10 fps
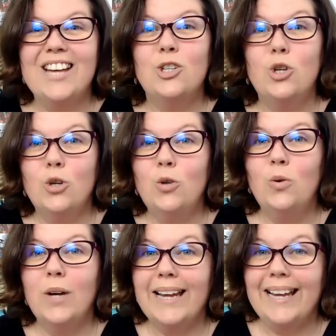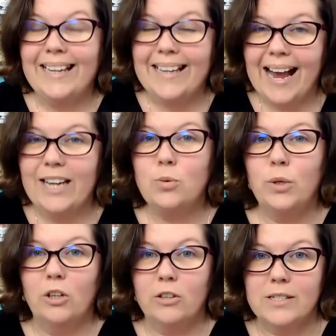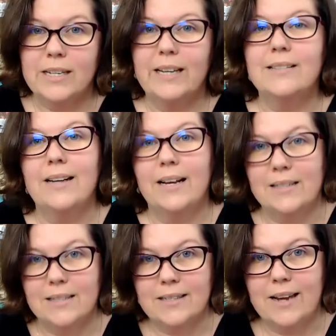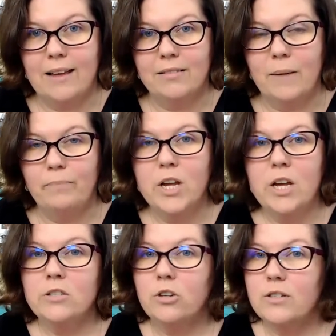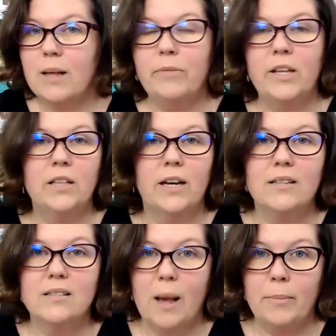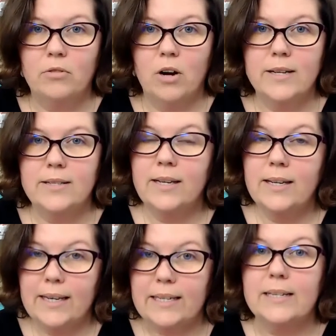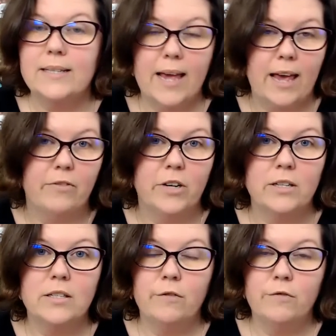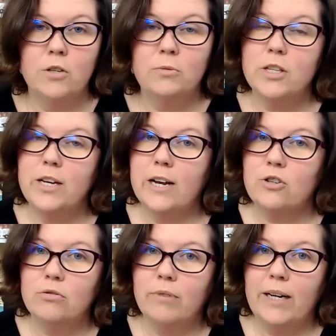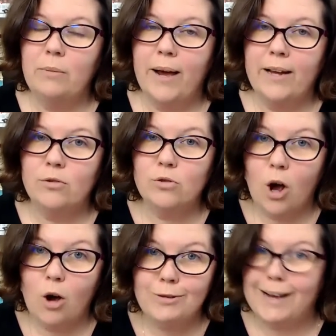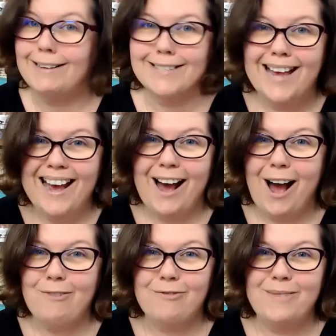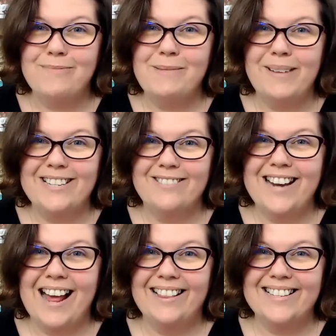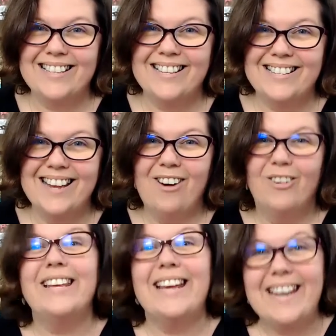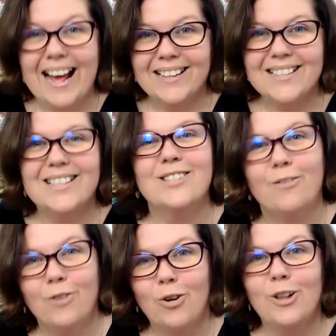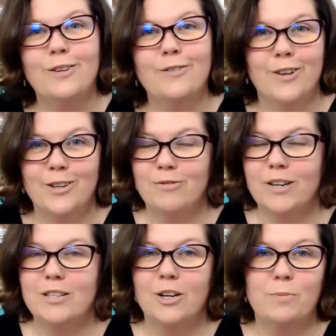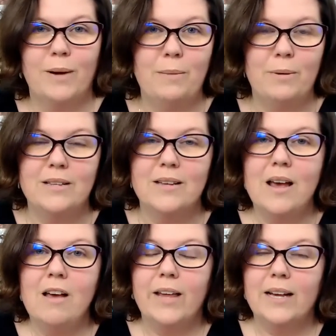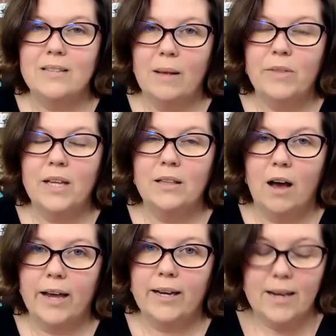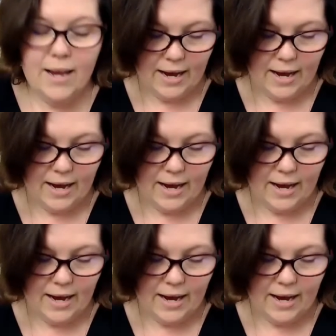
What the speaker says: to engage with those texts and understand them. So something like summarizing is evidence-informed. The National Reading Panel told us from the meta-analysis or the analysis of all of those research papers that something like